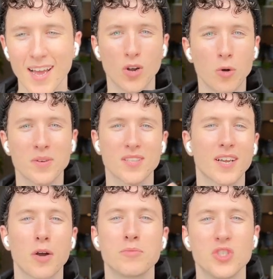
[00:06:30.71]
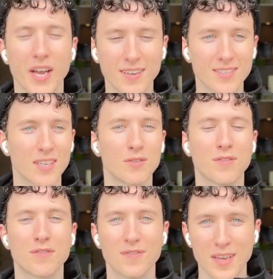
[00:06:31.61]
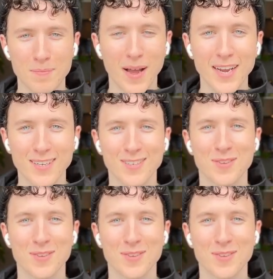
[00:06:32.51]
almost like objective feedback,